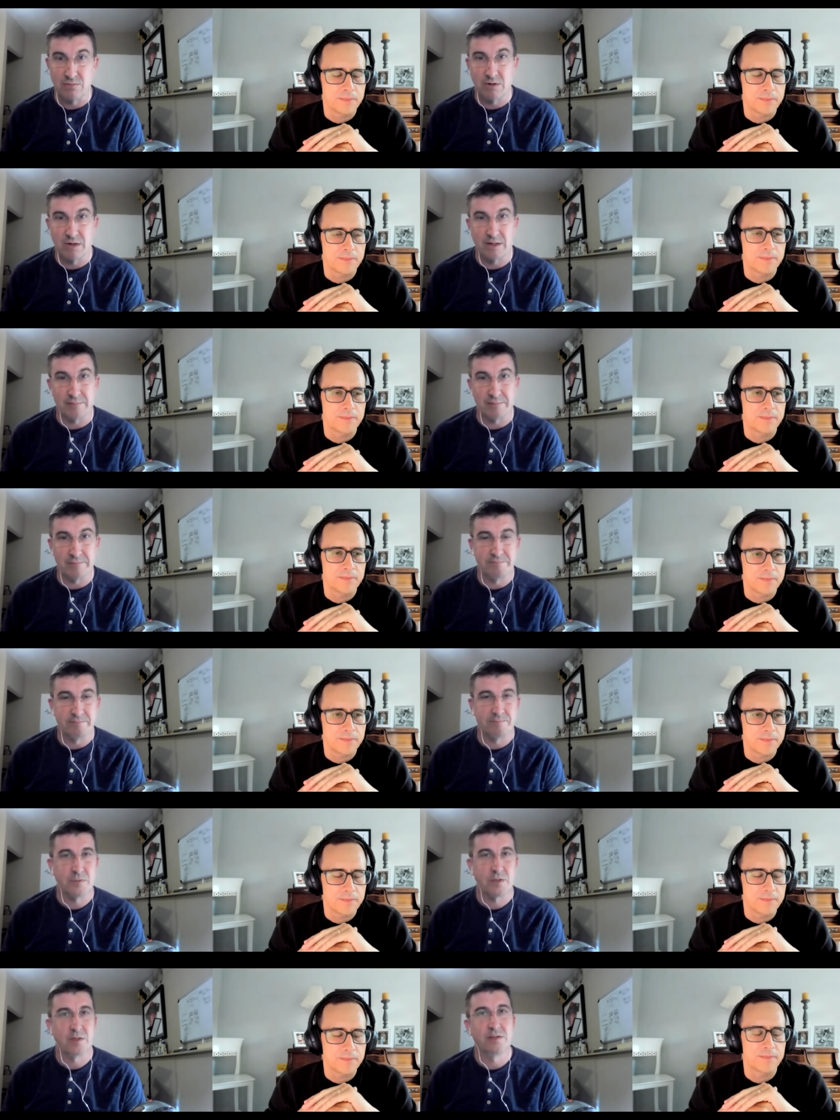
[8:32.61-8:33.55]
Speaker 1: right?
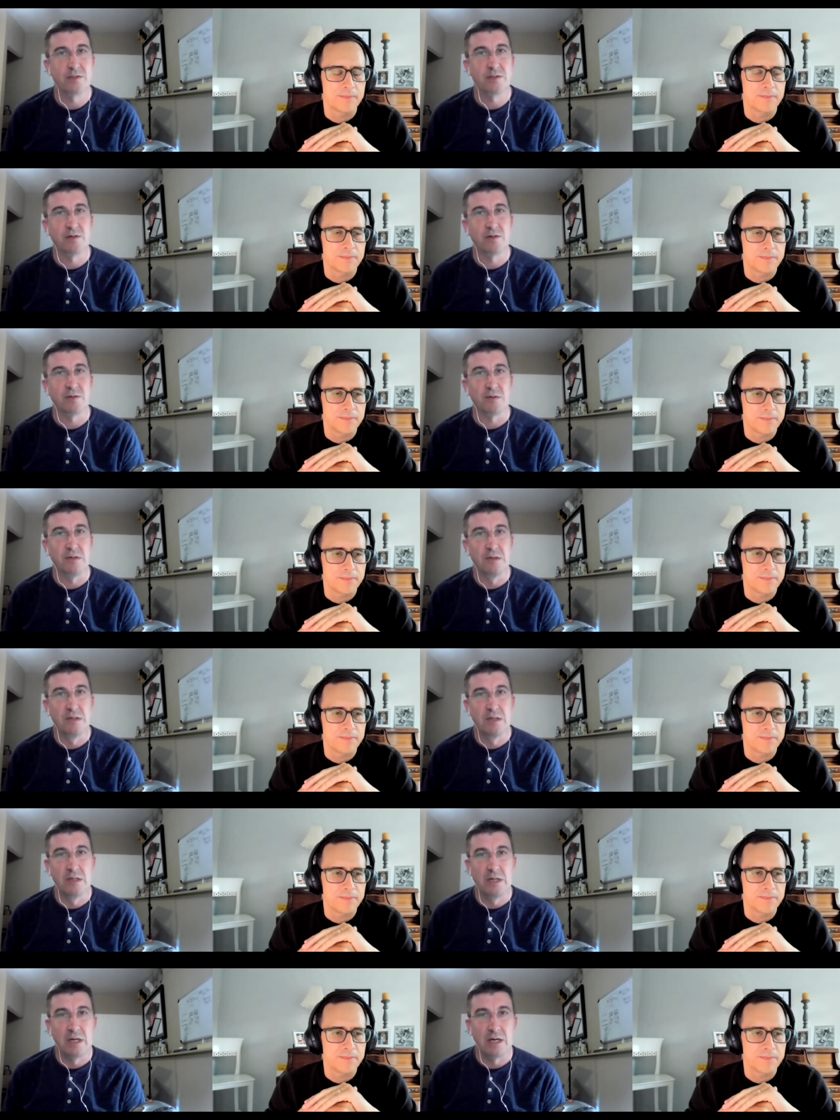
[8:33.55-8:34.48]
So
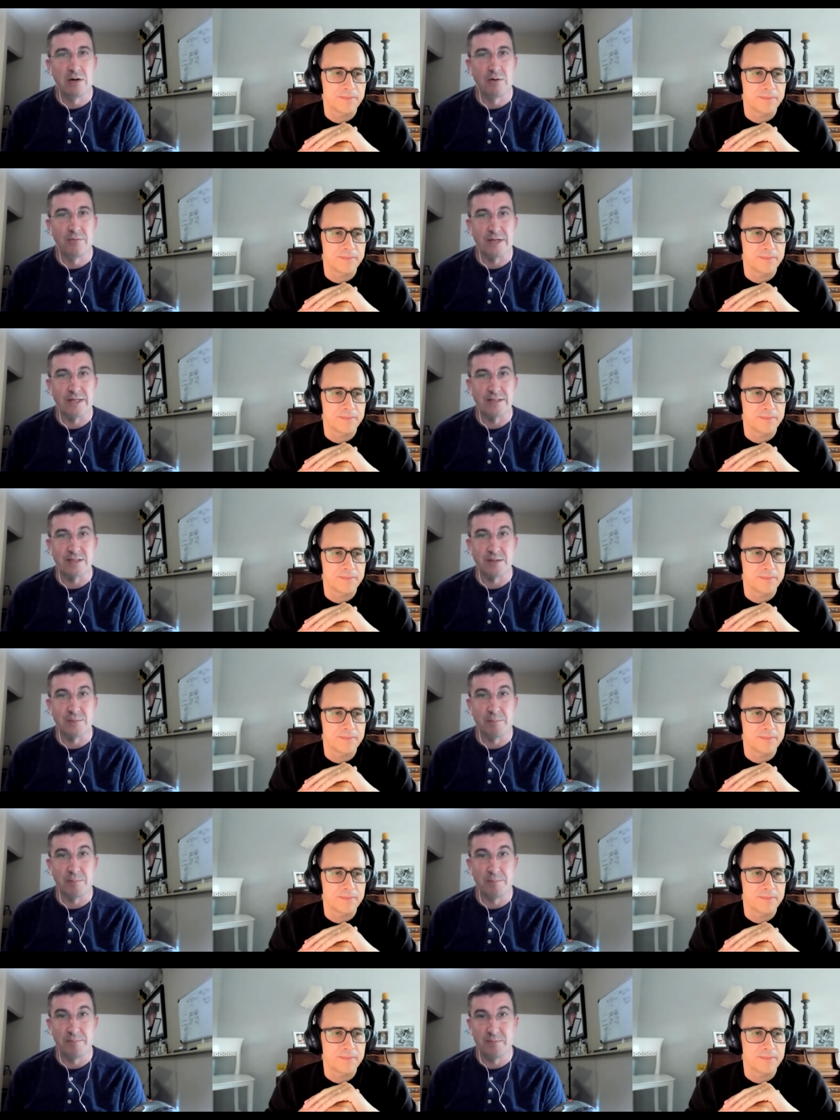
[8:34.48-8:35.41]
I don't know if that's
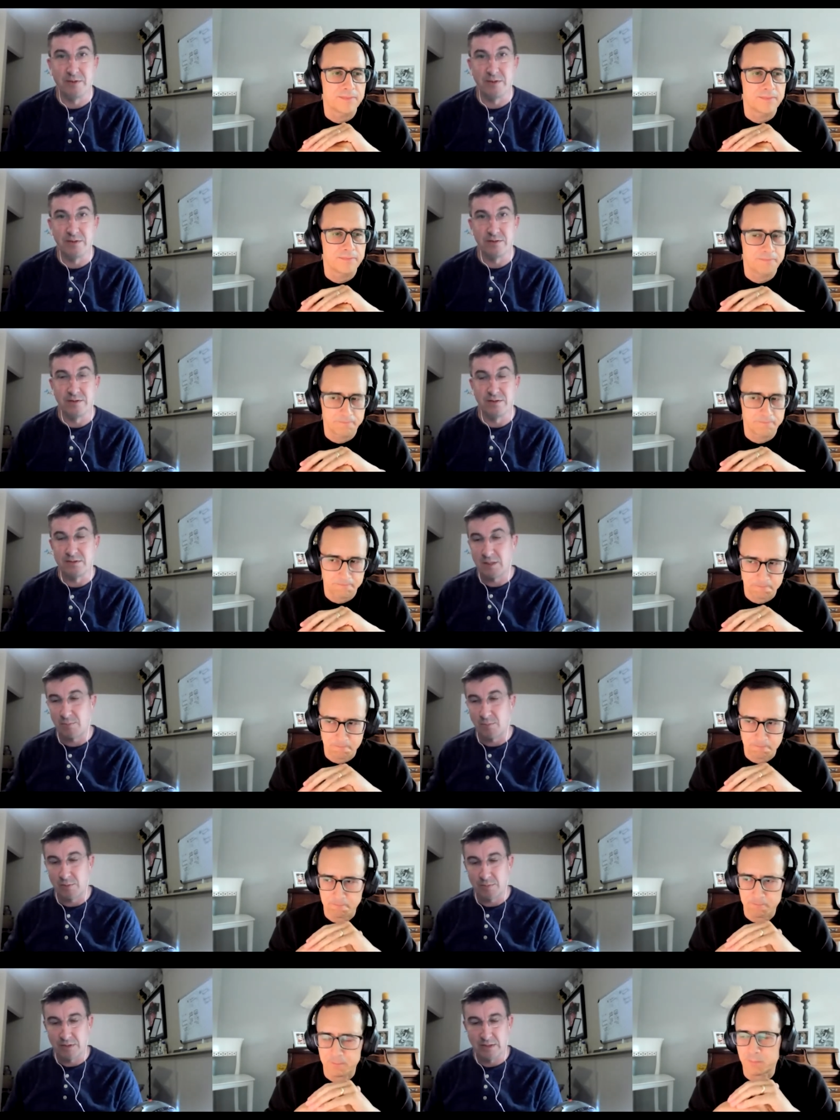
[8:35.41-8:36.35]
the the, the
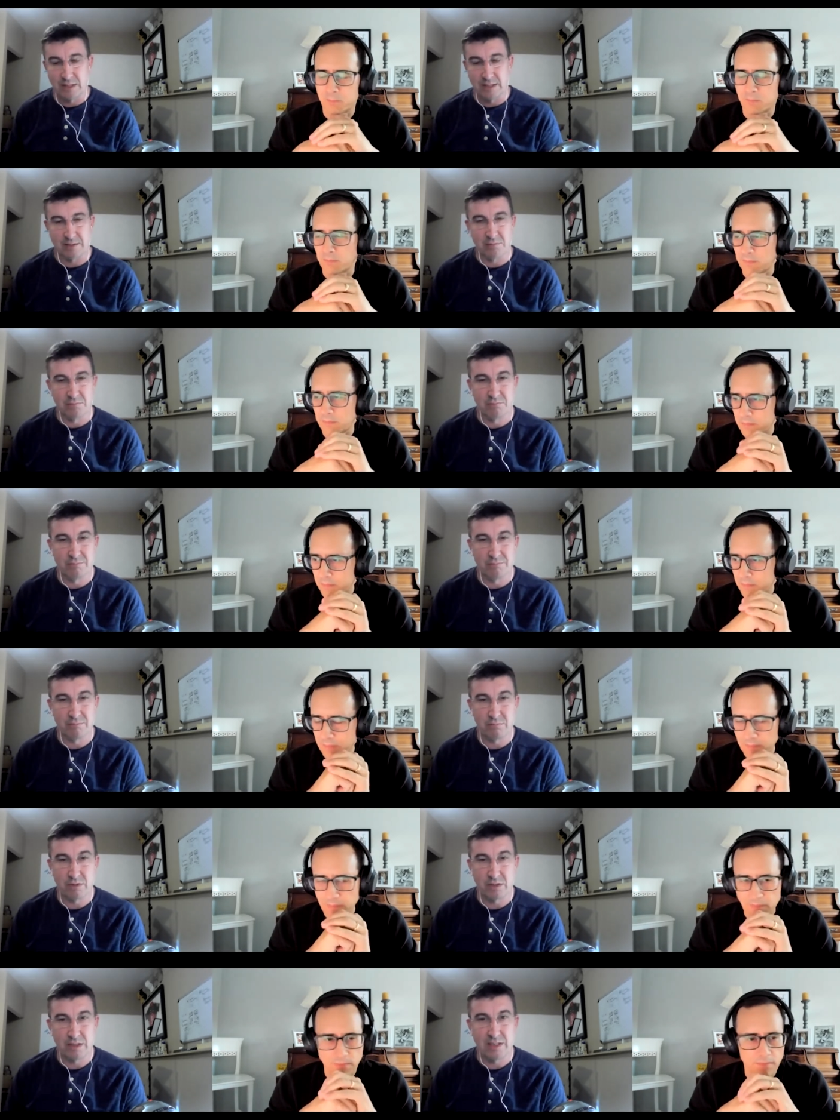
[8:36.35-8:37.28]
summary, but like
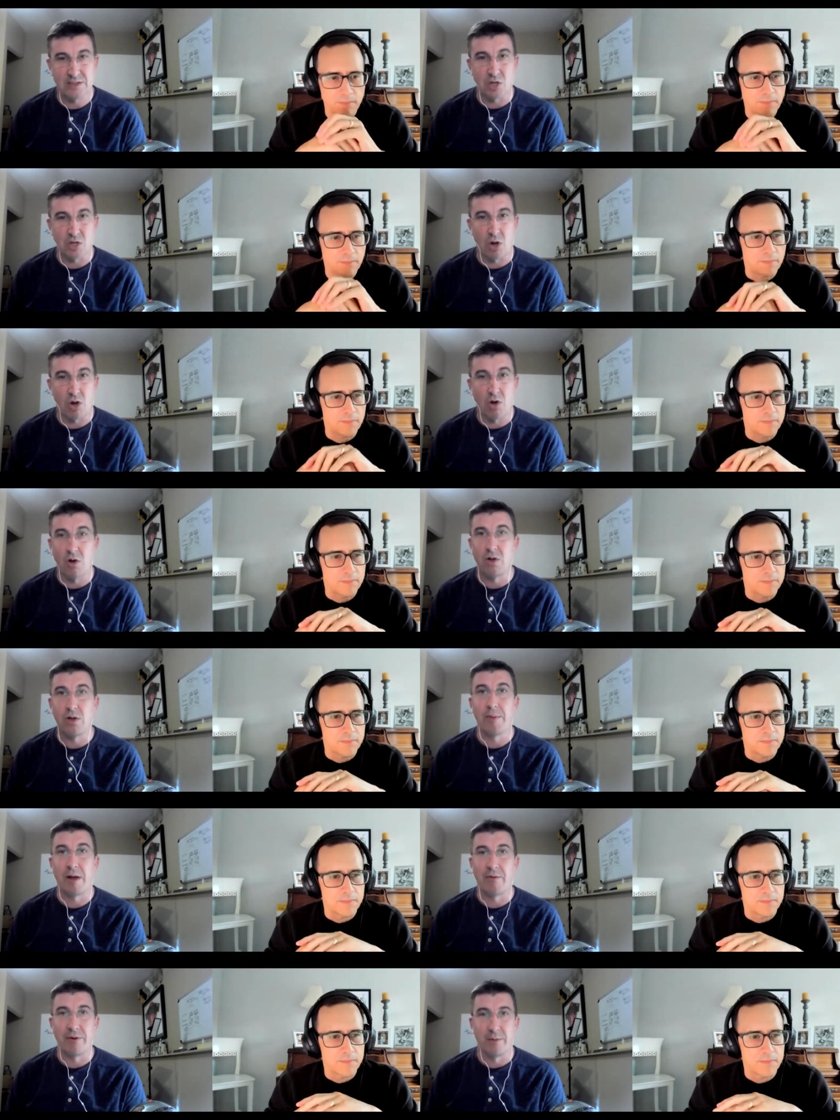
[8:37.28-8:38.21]
it's all
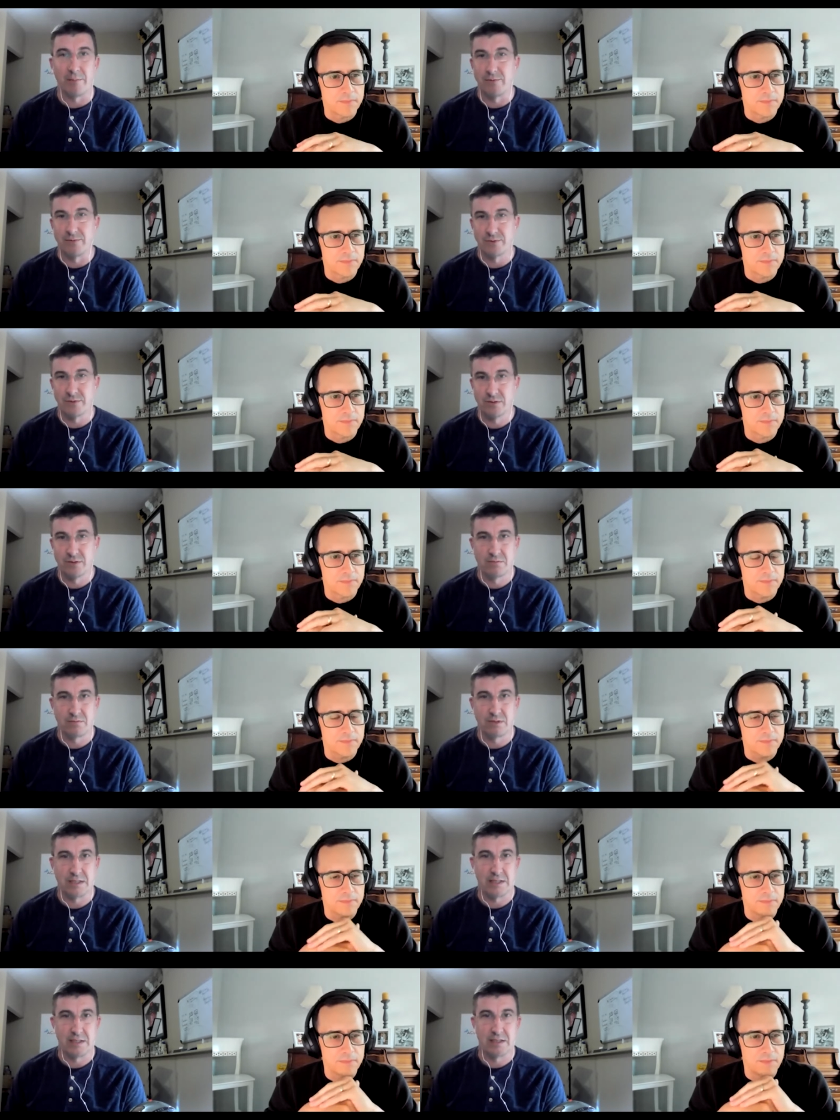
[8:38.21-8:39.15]
about numbers,
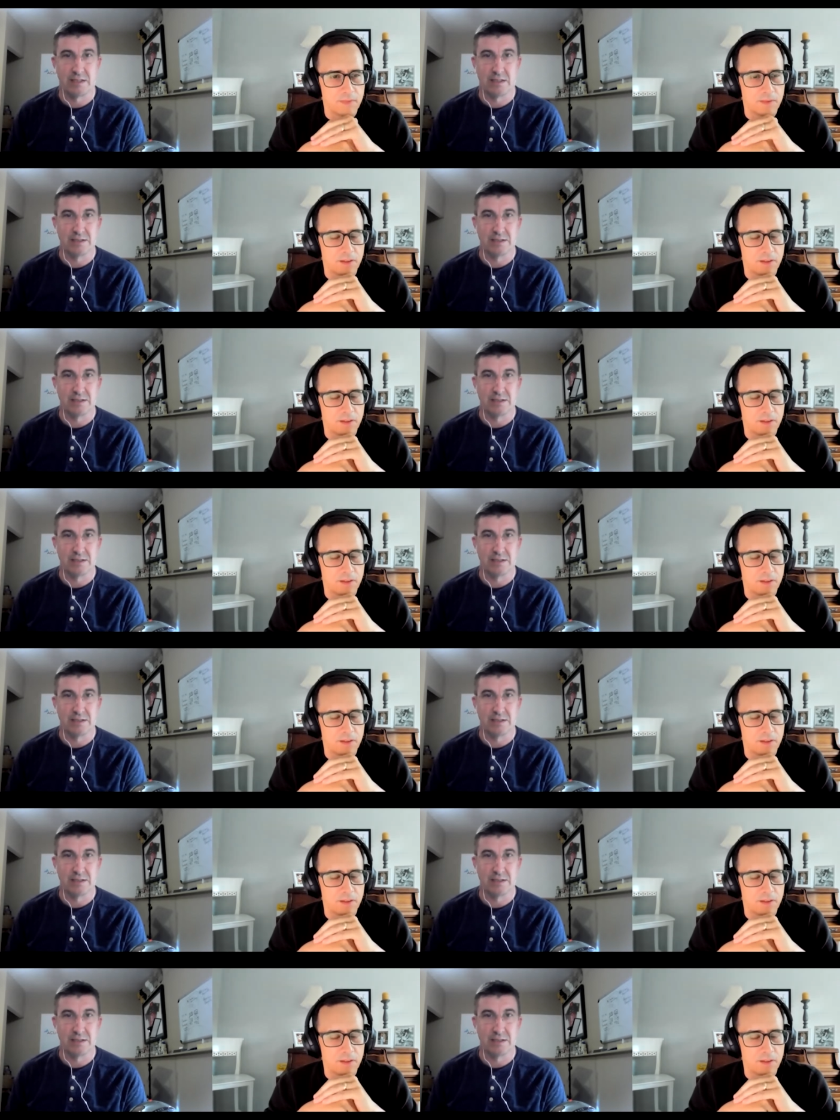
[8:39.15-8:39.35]
right?